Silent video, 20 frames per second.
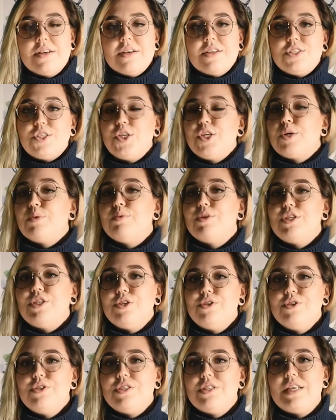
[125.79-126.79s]
so you can
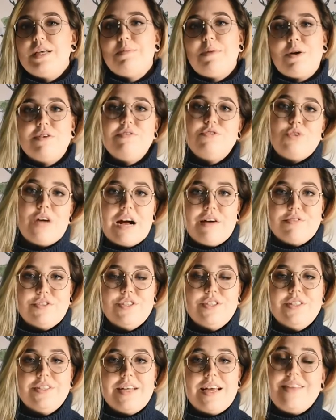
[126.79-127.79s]
reduce the amount of
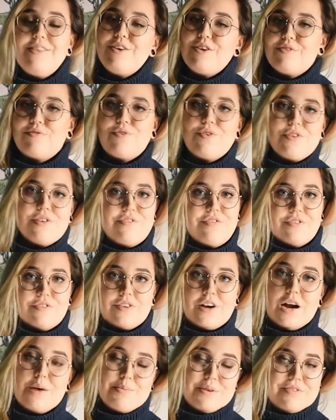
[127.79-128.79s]
travel and therefore the
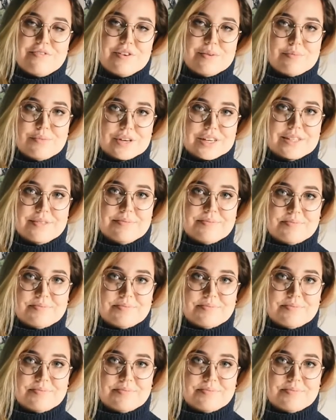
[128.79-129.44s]
carbon footprint.